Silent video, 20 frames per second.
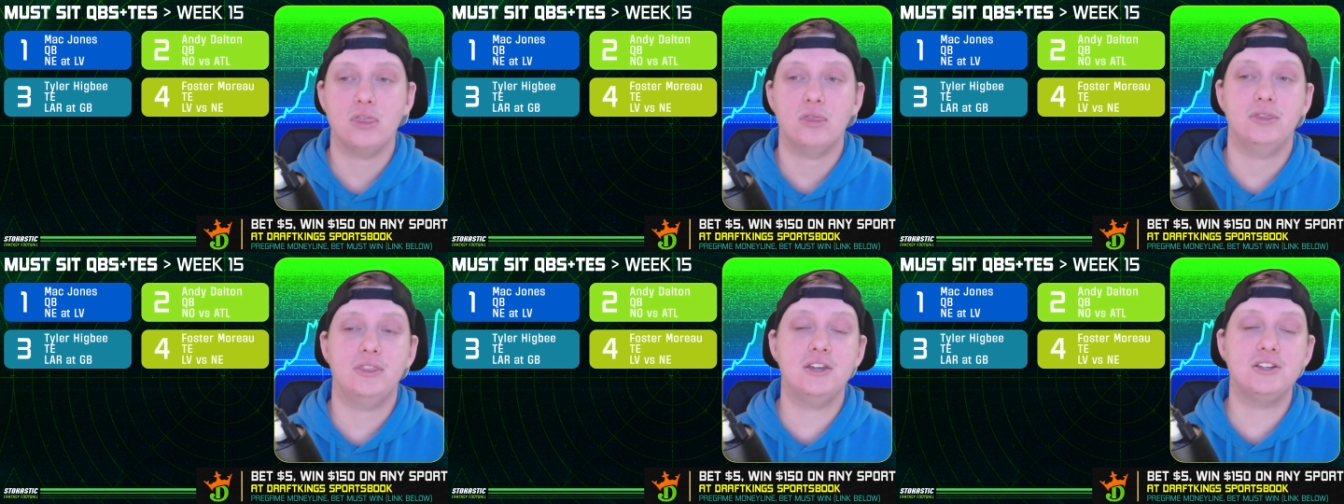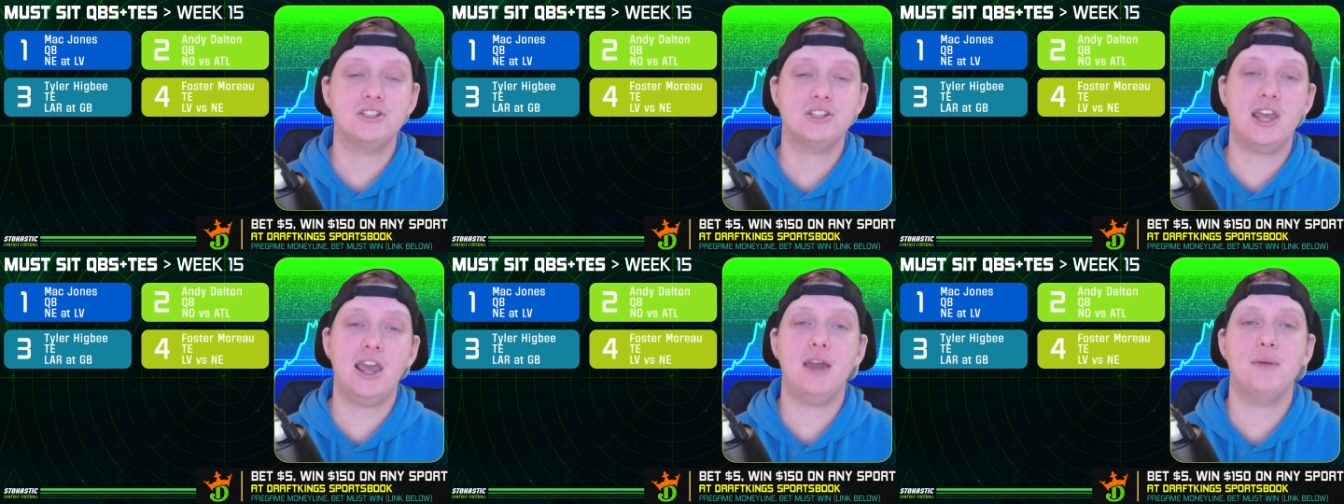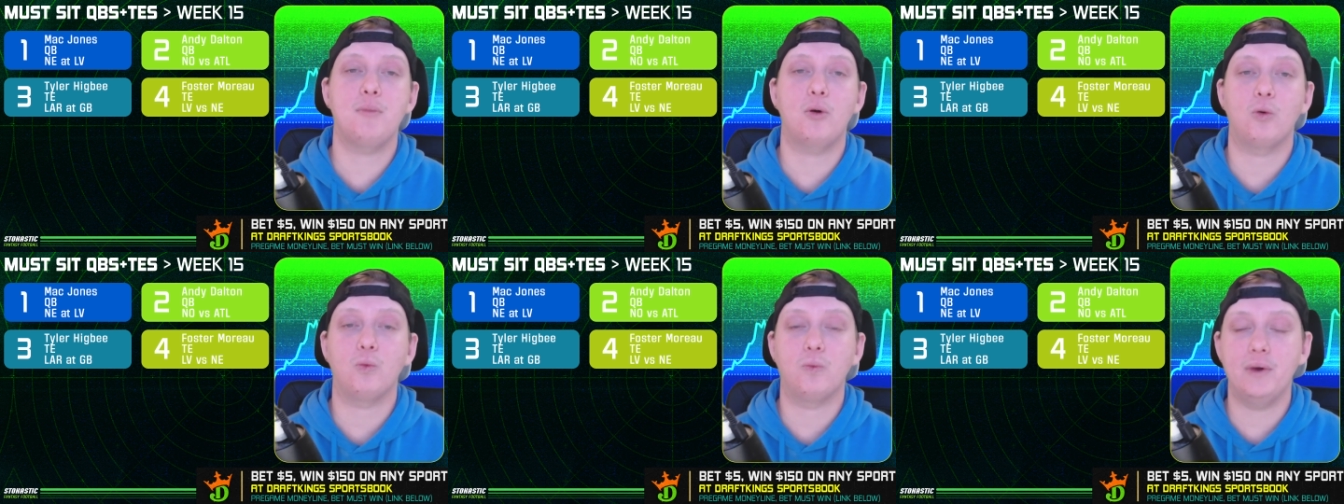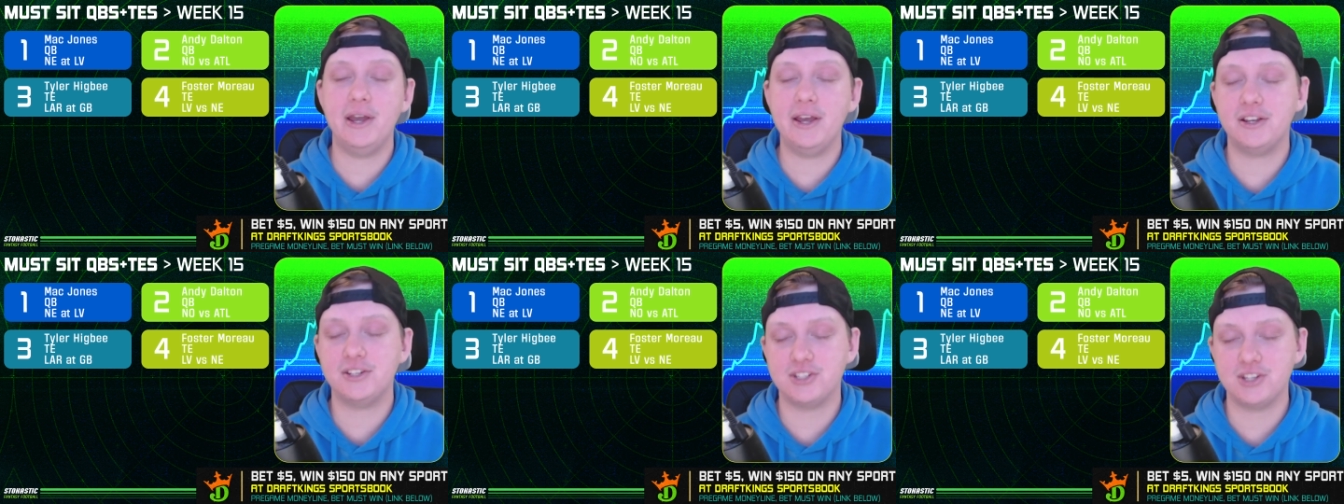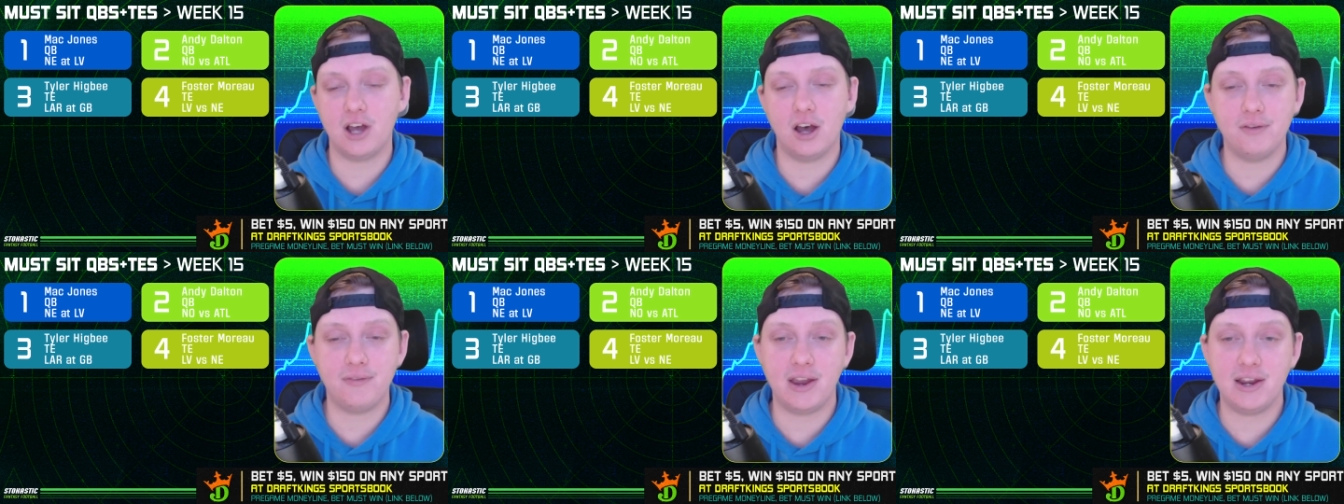This game reeks
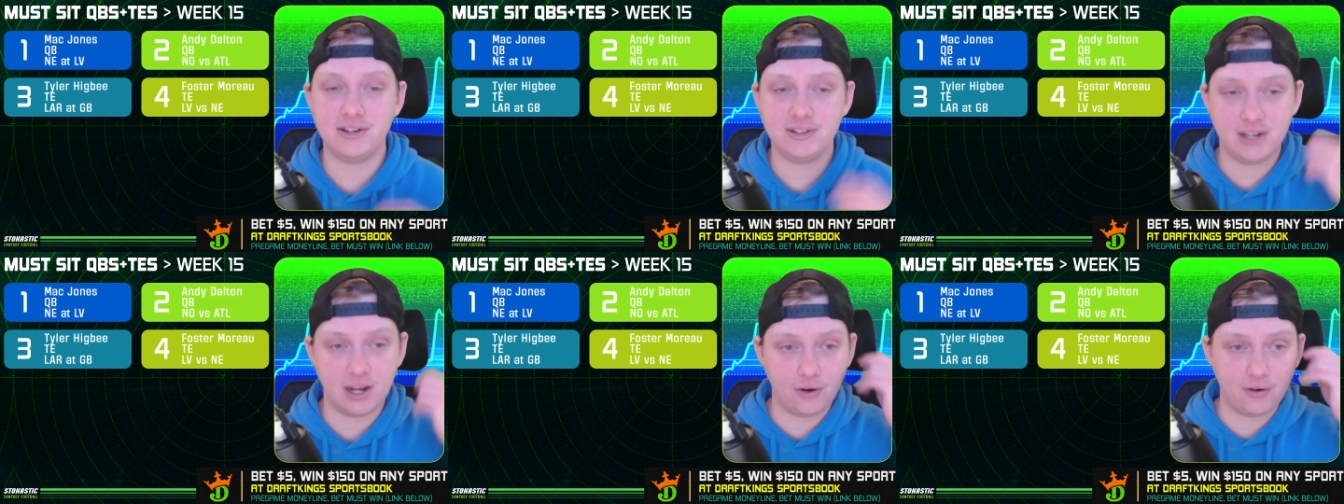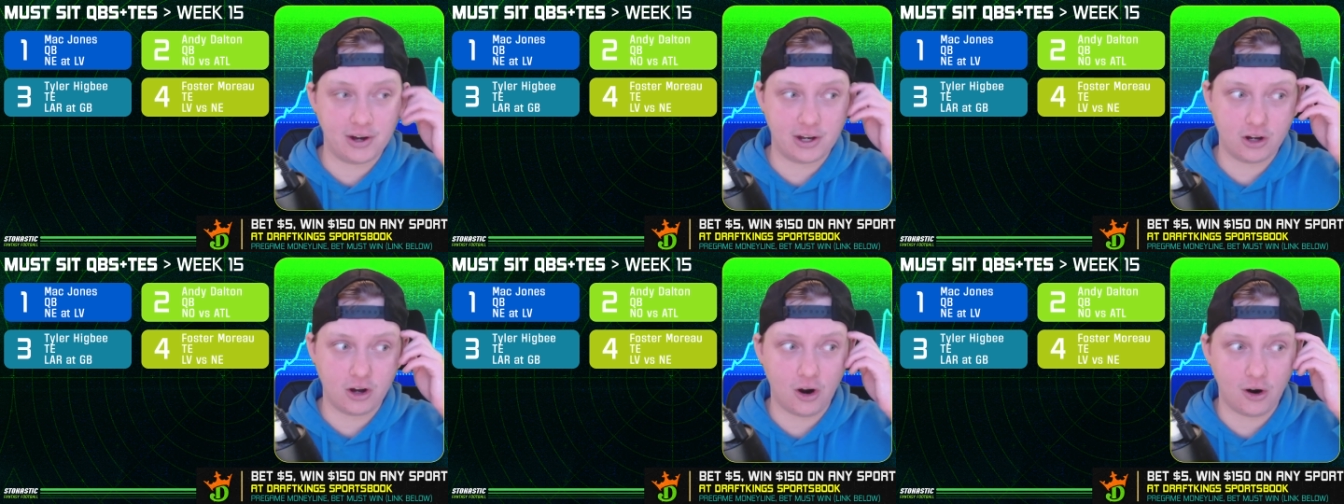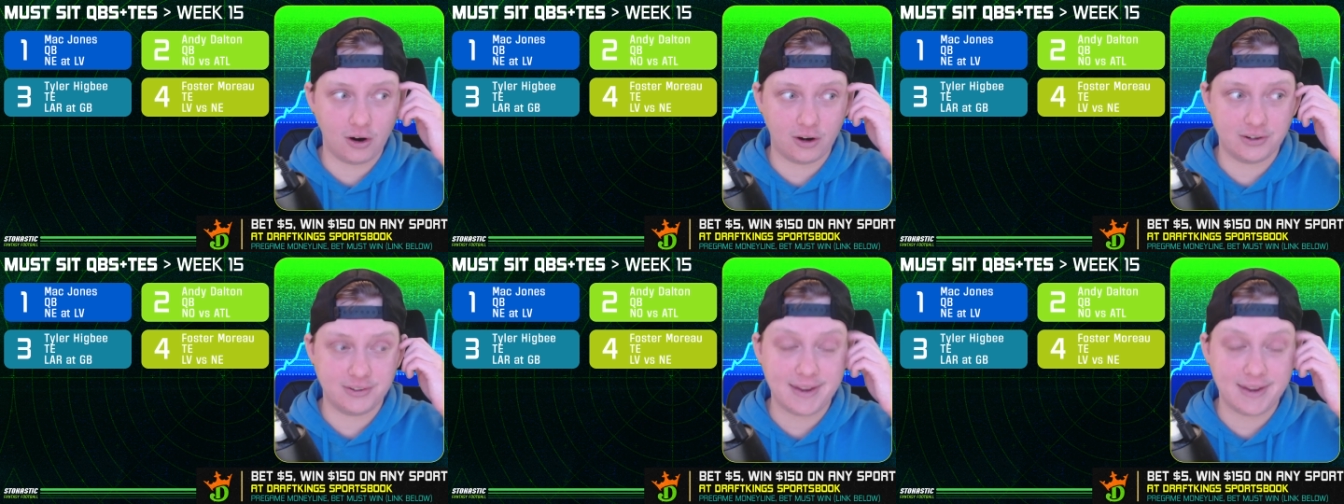of a Derek Carr